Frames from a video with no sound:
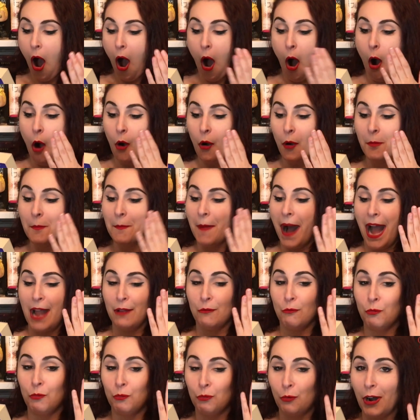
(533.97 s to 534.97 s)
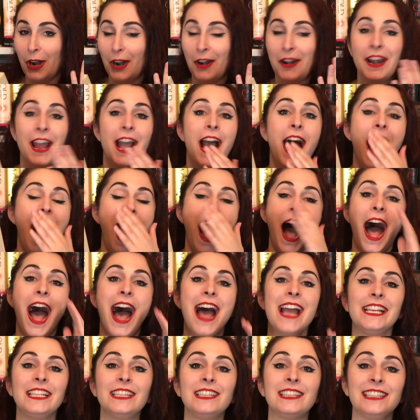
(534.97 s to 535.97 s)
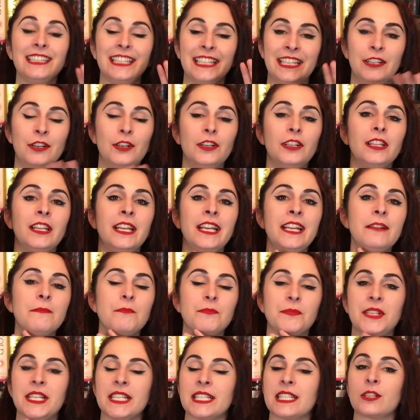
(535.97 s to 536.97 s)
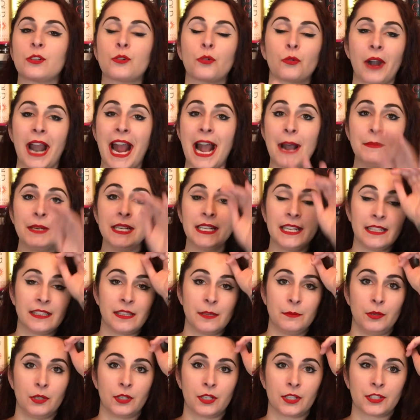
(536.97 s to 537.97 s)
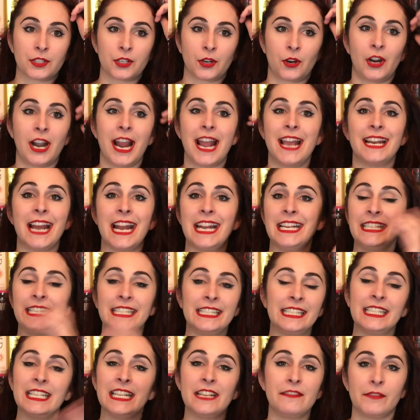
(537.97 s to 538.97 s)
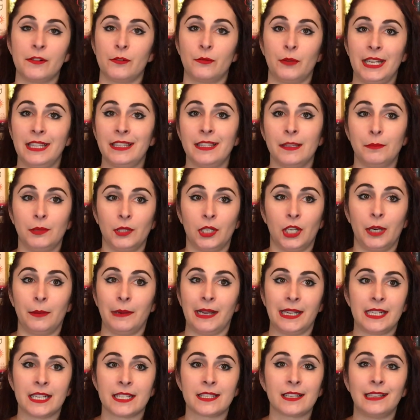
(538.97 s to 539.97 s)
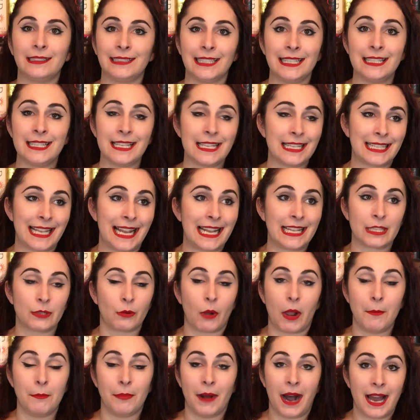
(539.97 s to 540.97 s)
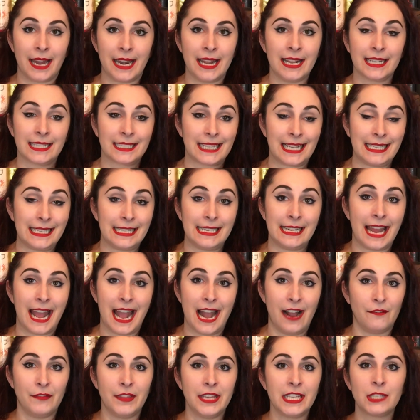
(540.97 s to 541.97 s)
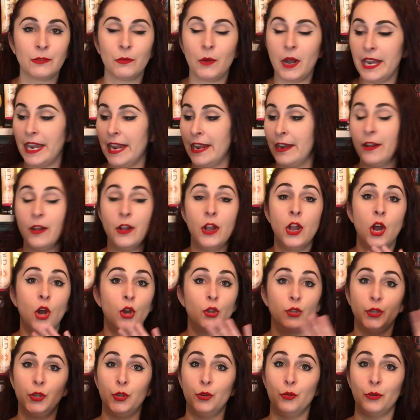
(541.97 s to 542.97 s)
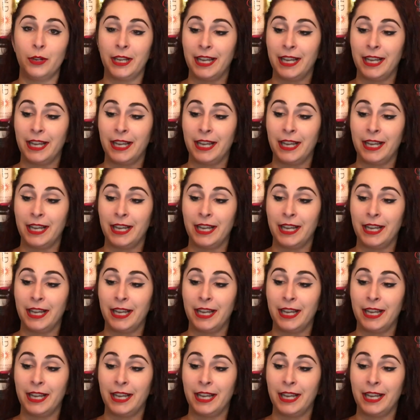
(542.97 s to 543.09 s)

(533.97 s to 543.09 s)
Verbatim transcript: Oh my word! I literally just grabbed it at the bookstore and I didn't even read the blurb. I just saw Lynsay Sands, so I bought it because I didn't have this one, and you